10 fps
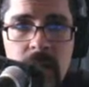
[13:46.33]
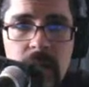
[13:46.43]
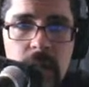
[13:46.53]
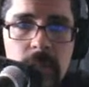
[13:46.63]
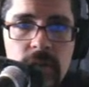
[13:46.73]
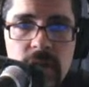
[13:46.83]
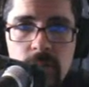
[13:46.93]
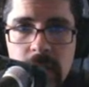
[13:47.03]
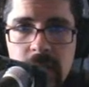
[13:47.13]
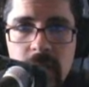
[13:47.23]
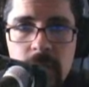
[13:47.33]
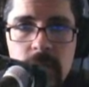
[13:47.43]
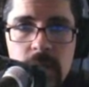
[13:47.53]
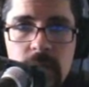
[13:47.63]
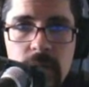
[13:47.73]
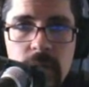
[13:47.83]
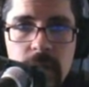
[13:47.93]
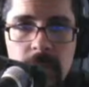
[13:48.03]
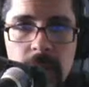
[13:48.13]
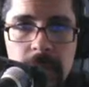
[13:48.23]
And when she had weaned him, she took
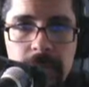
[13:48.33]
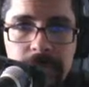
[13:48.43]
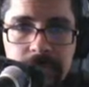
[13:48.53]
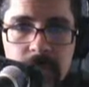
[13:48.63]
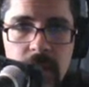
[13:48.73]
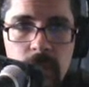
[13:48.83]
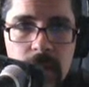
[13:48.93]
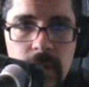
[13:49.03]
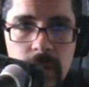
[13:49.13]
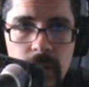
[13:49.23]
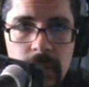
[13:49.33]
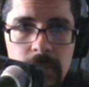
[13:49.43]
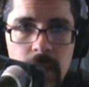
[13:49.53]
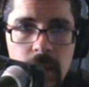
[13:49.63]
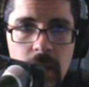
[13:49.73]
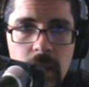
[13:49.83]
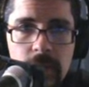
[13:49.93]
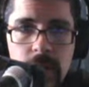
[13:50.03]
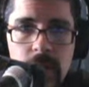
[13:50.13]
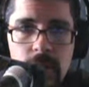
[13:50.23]
him up with her, along
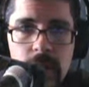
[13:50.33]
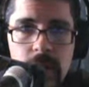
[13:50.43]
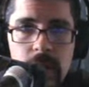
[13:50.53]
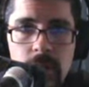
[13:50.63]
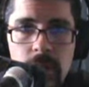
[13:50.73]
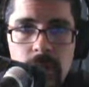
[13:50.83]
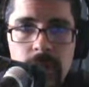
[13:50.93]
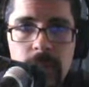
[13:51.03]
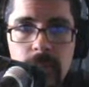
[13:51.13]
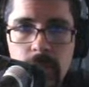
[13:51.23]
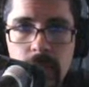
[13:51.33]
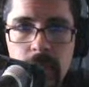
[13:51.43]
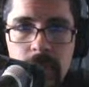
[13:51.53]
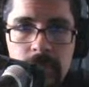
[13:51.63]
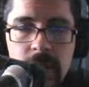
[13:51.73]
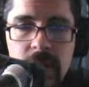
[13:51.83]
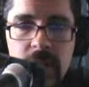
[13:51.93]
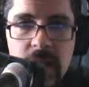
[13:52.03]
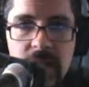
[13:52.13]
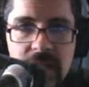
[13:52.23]
with a 3-year-old bull,
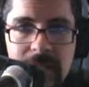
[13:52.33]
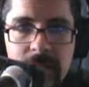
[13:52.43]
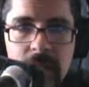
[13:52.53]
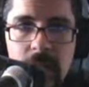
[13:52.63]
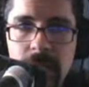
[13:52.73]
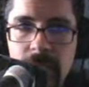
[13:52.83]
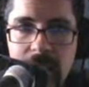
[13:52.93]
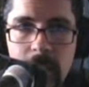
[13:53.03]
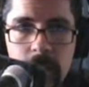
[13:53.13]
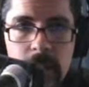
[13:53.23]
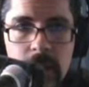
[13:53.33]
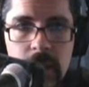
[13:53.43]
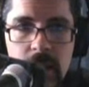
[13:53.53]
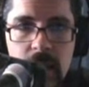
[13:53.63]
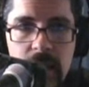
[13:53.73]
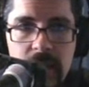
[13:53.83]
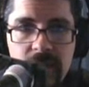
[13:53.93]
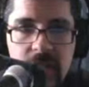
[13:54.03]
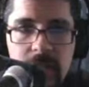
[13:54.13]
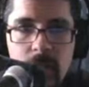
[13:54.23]
an ephah of flour, and a
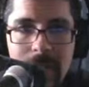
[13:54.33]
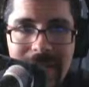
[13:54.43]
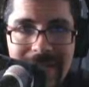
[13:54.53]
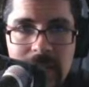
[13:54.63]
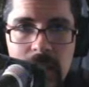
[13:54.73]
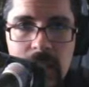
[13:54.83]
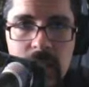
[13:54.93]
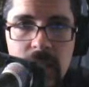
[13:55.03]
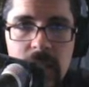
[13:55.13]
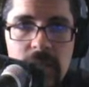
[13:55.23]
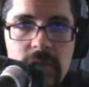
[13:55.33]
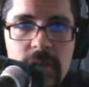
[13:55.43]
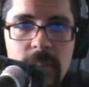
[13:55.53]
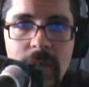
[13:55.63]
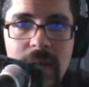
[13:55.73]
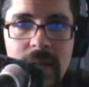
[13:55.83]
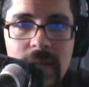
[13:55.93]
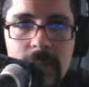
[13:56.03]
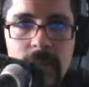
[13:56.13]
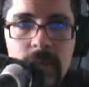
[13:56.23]
skin of wine, and she brought
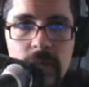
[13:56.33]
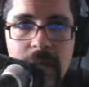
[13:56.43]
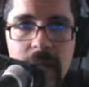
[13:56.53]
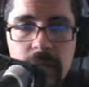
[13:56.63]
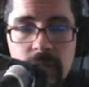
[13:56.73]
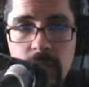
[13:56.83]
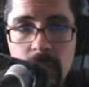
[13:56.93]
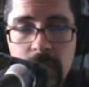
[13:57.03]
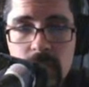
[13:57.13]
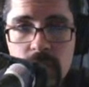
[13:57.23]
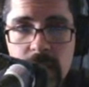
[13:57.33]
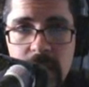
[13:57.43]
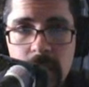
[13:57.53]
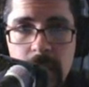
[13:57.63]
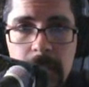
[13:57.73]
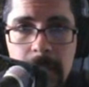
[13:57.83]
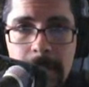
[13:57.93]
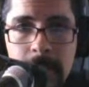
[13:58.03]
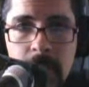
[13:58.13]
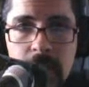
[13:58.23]
him to the house of the Lord at Shiloh.
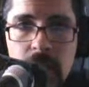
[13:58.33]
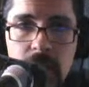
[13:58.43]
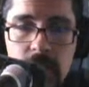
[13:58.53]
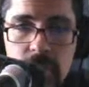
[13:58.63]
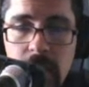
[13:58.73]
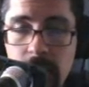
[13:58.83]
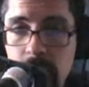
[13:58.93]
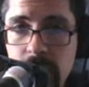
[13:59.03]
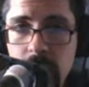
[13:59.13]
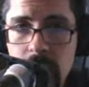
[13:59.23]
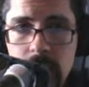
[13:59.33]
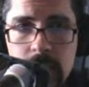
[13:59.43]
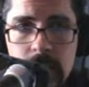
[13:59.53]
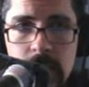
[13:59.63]
And the child was young.